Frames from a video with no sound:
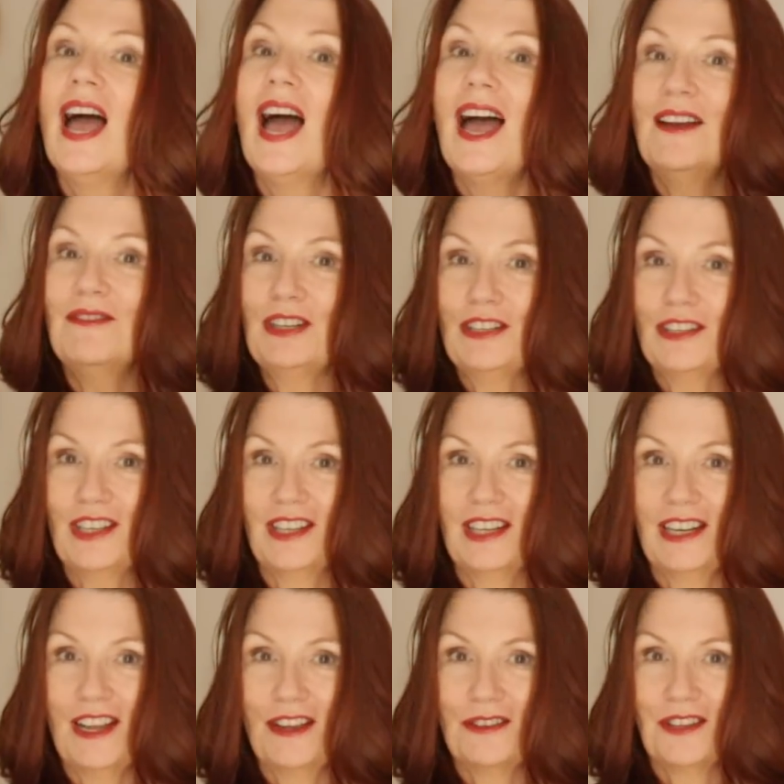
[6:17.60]
have a look at a
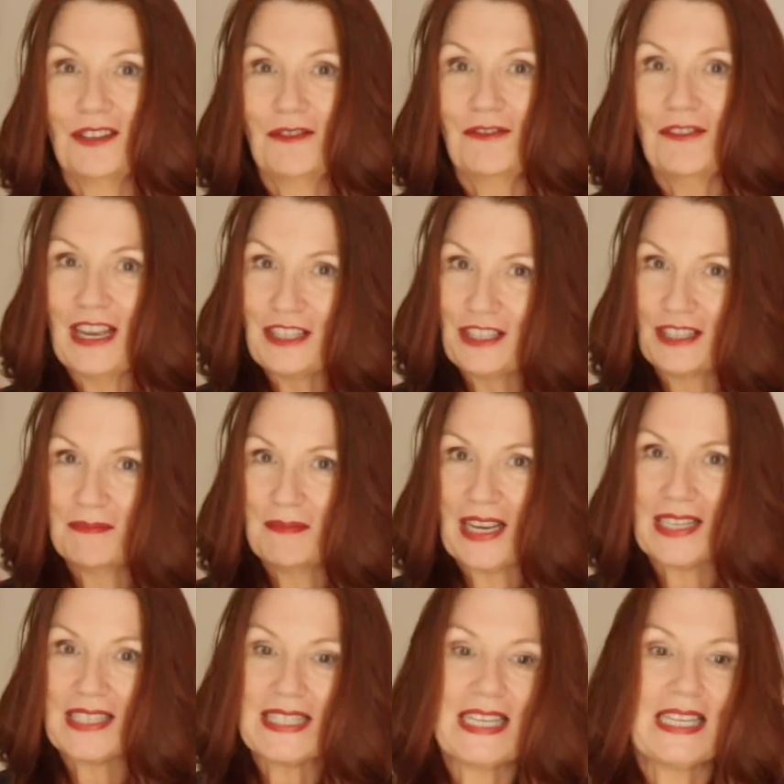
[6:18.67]
load of the fashion
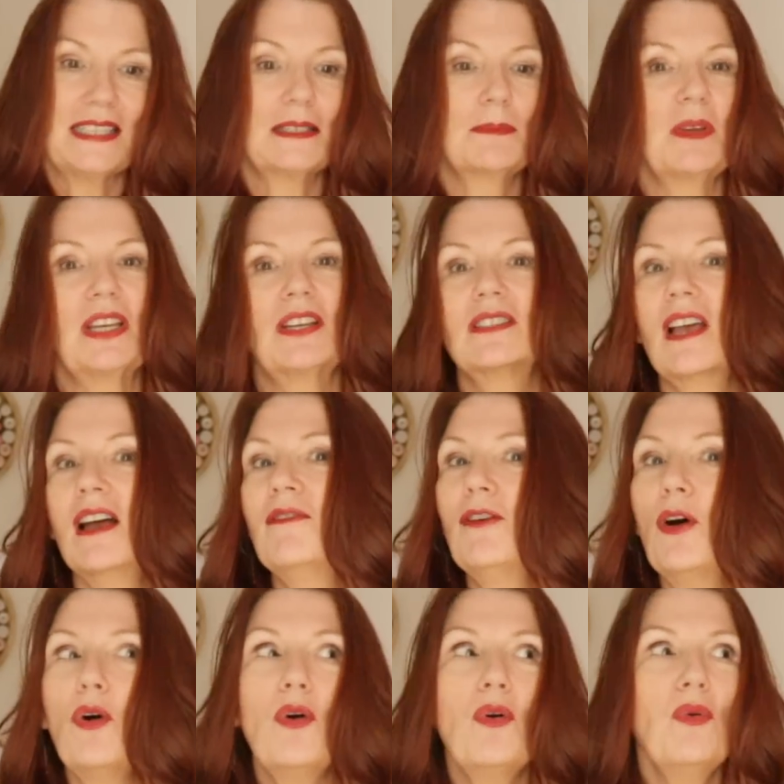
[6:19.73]
magazines because I've
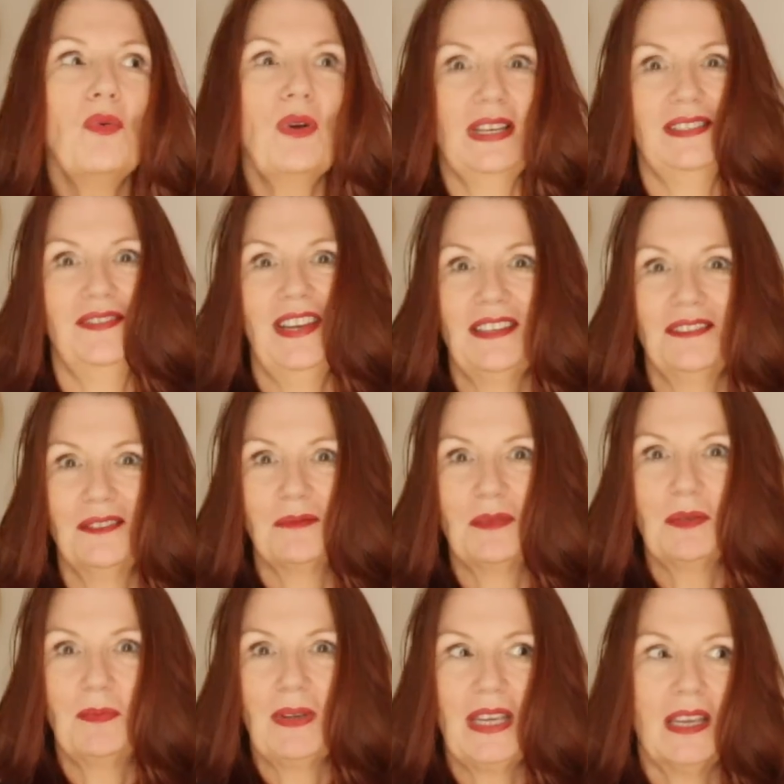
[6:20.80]
always found them
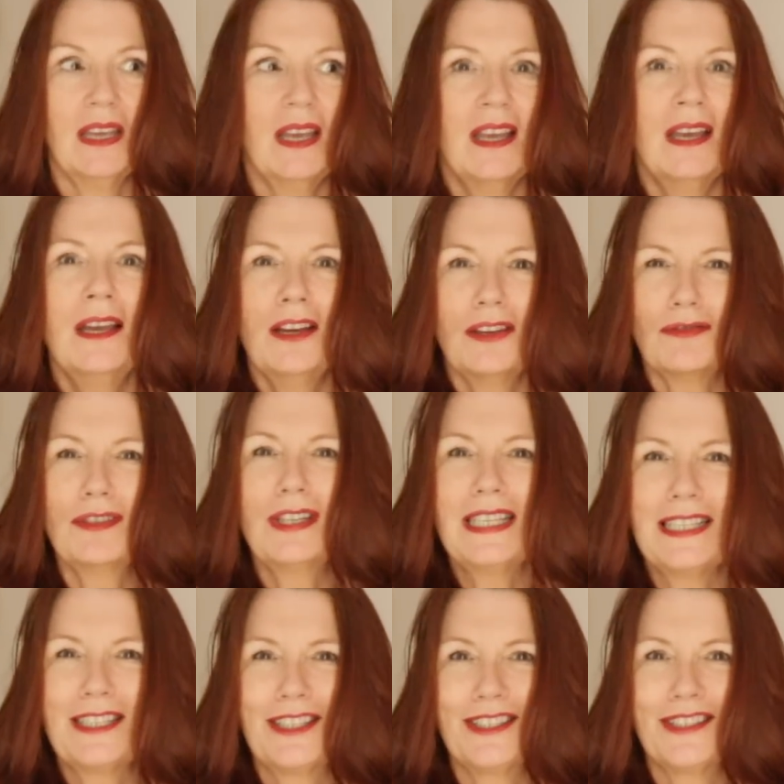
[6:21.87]
to be a
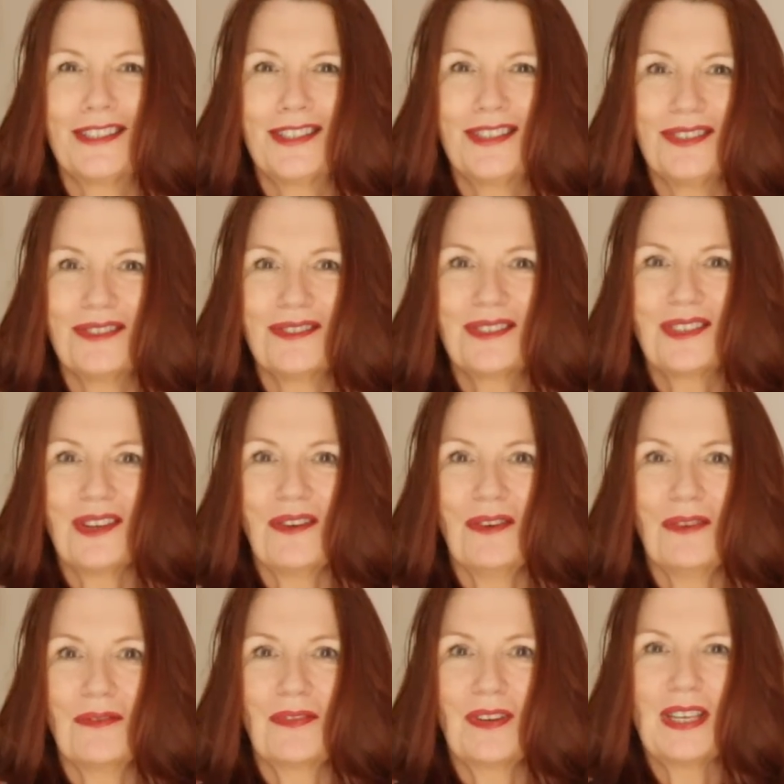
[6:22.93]
really good source
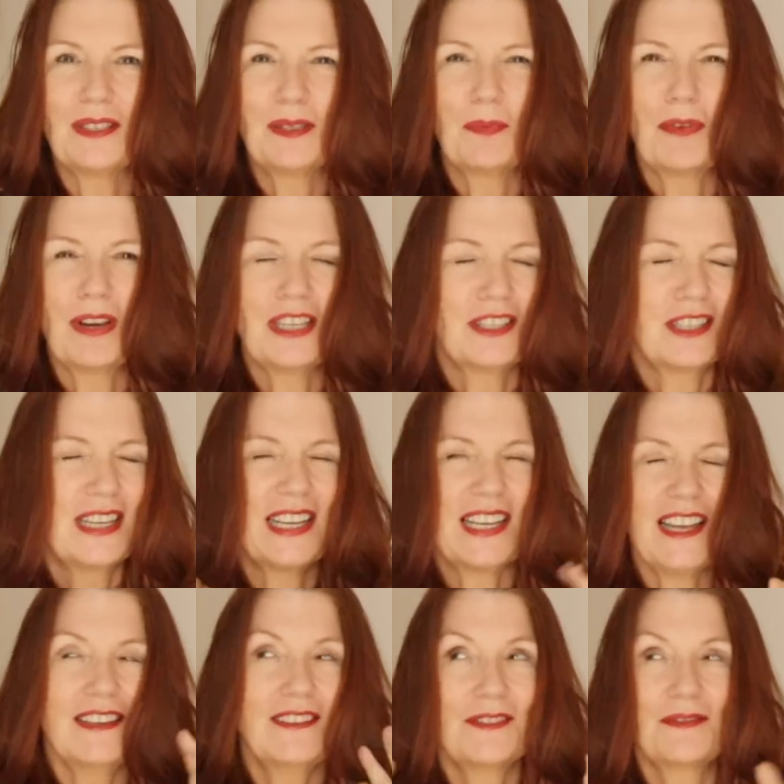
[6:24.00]
of inspiration. It
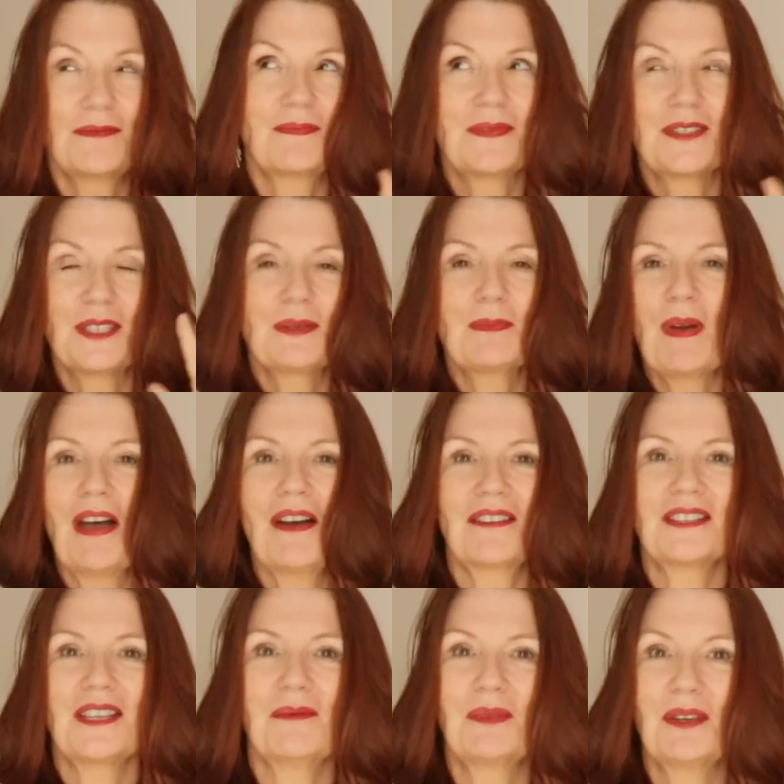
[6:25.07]
kind of
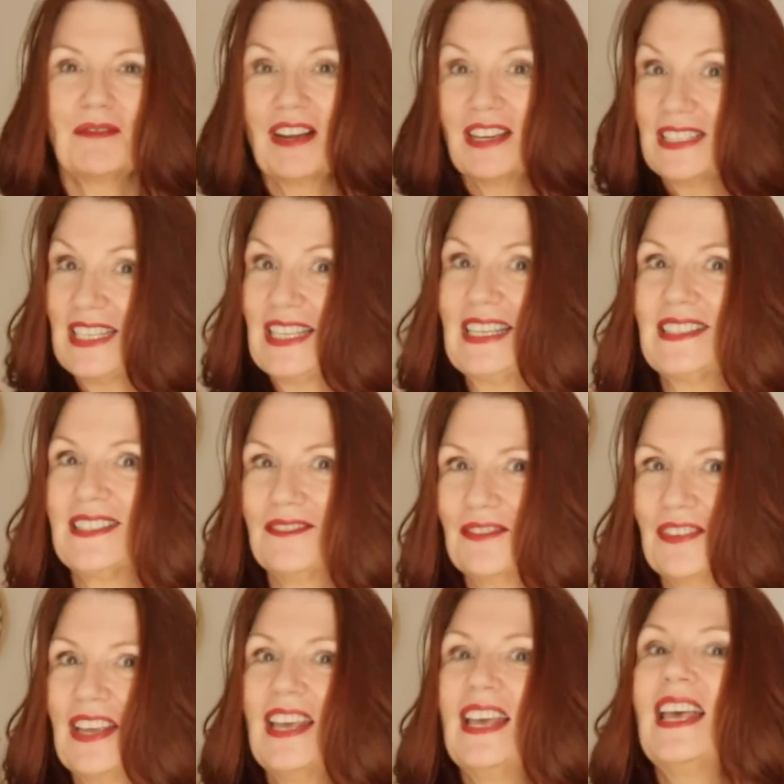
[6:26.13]
sparks up your ideas of
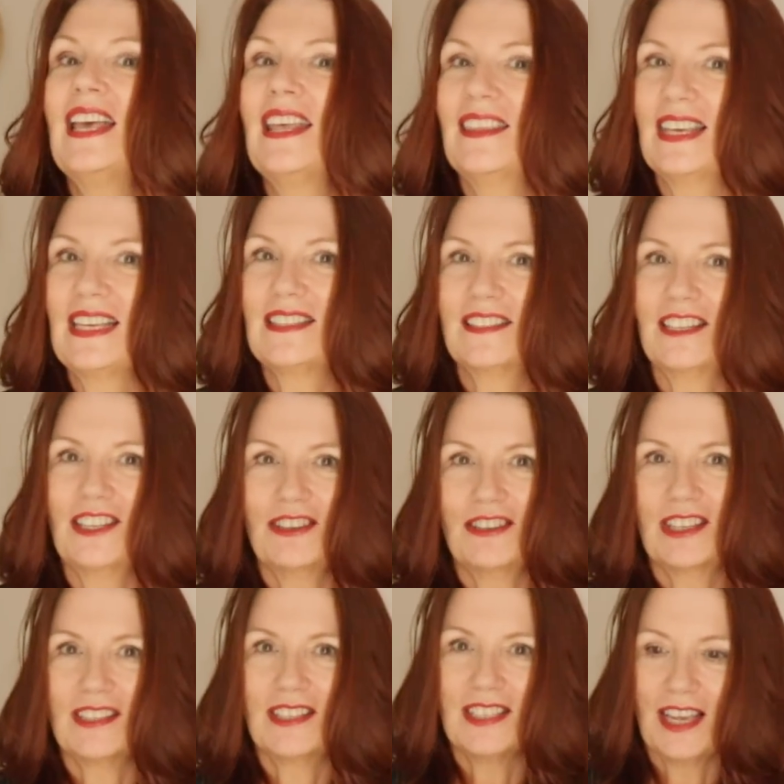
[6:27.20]
things that you
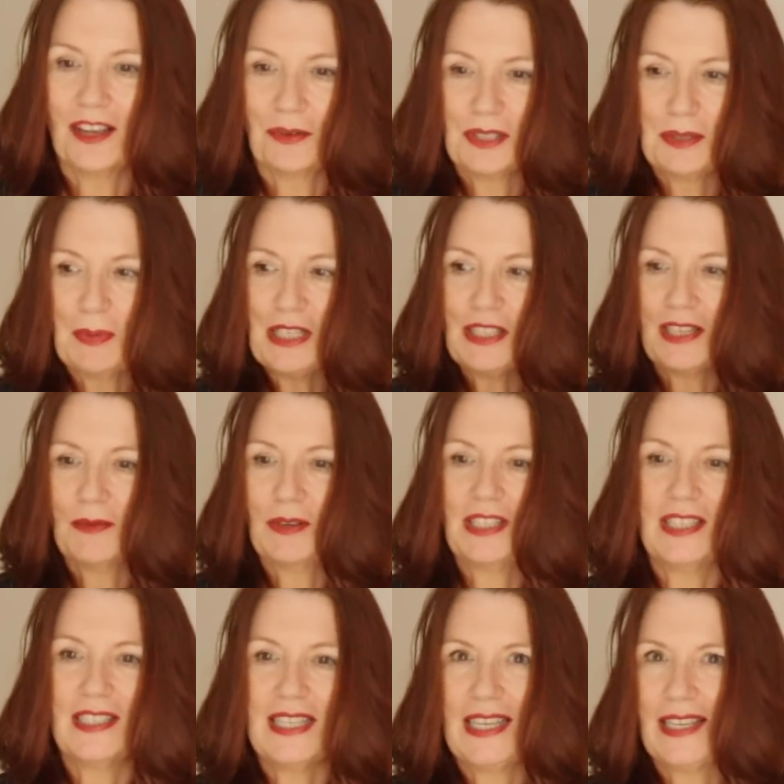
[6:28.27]
can sew, especially when
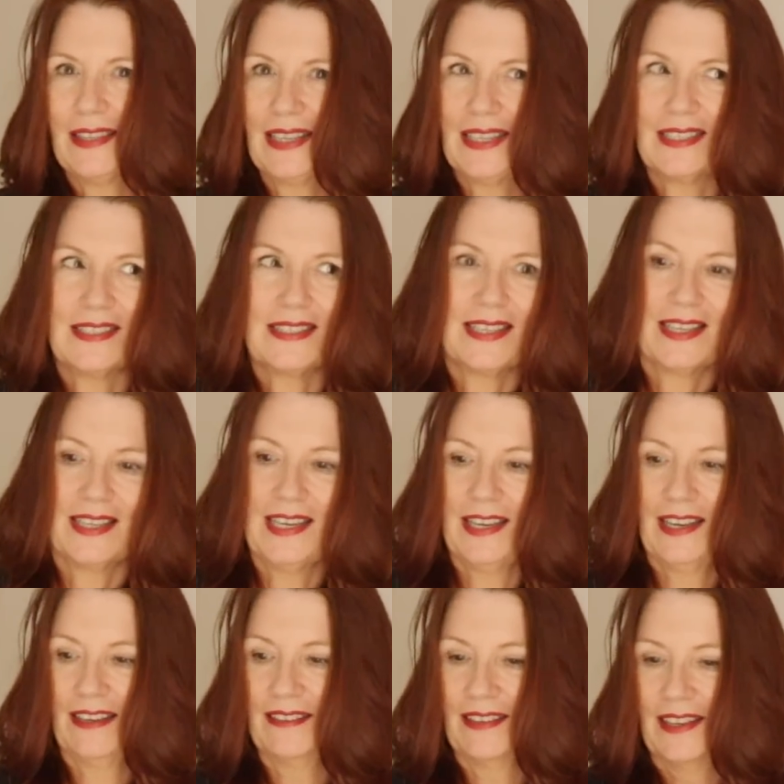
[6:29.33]
you see things, you
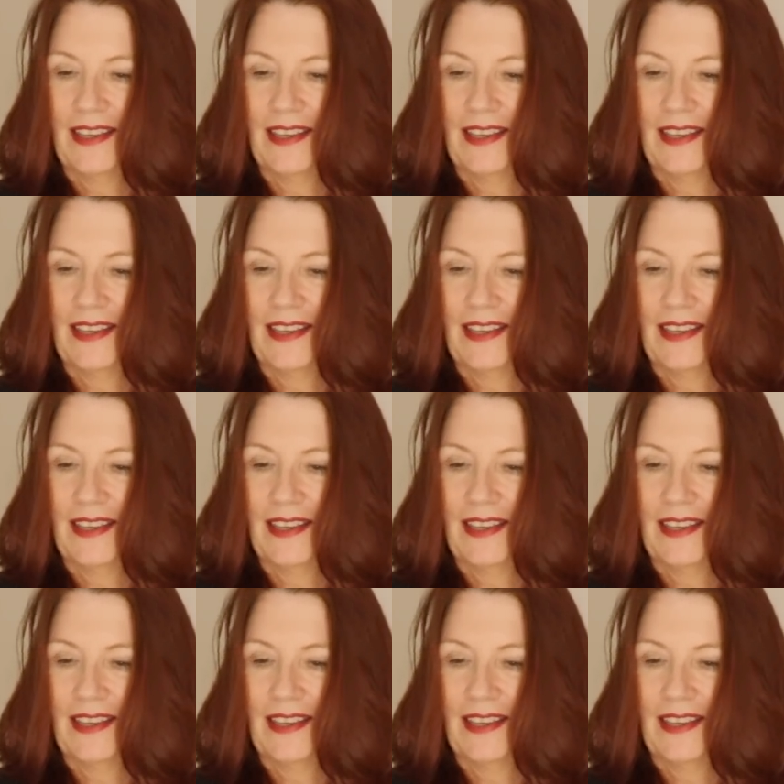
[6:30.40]
know,